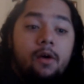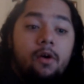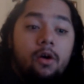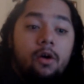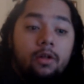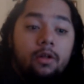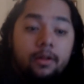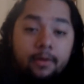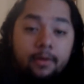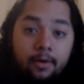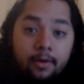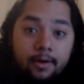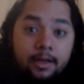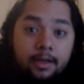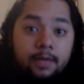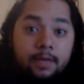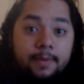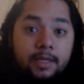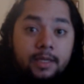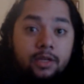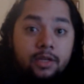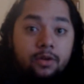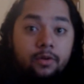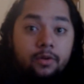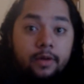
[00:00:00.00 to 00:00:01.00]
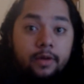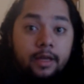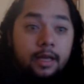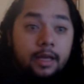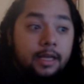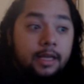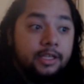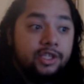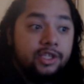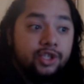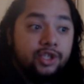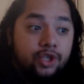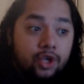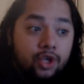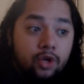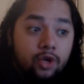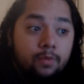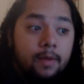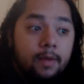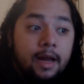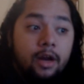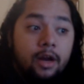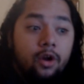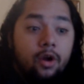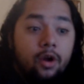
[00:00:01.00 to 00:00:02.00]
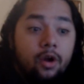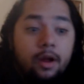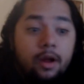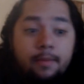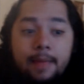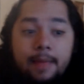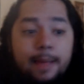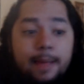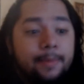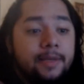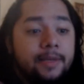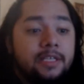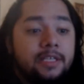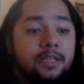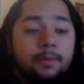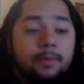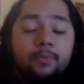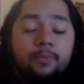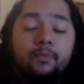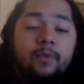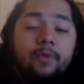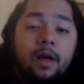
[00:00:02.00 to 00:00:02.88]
all I'm going to be doing is Tomb Raider and maybe some